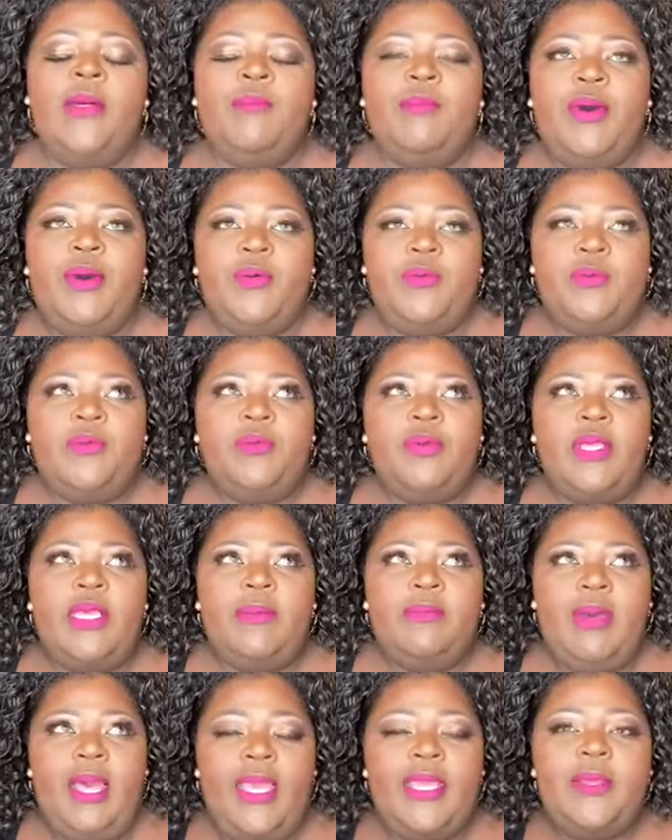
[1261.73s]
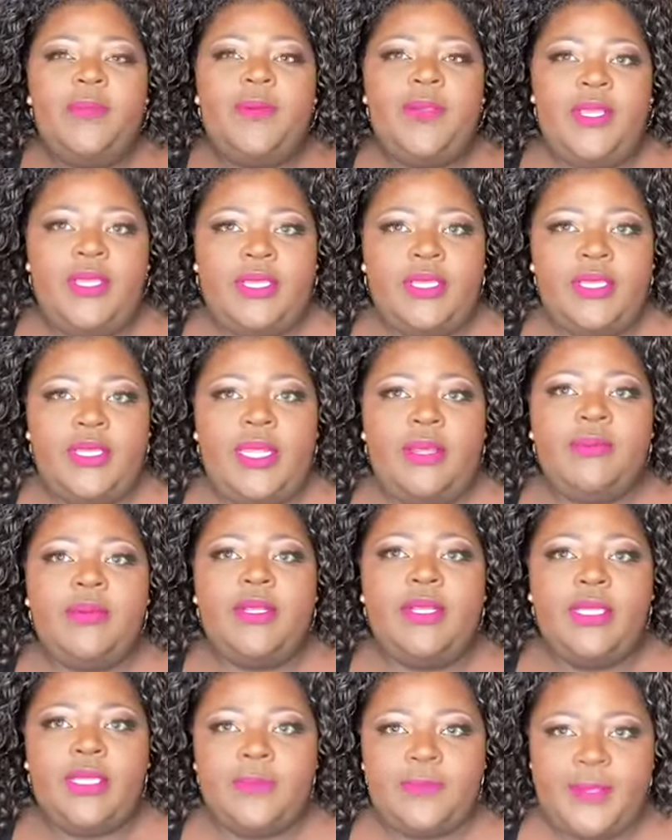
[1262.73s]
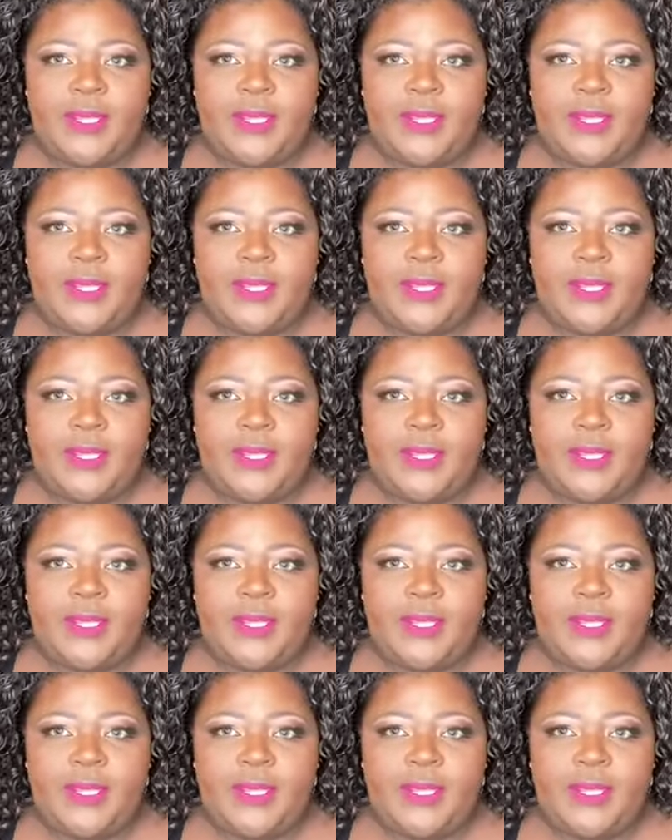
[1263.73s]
but in my opinion, I'm gonna give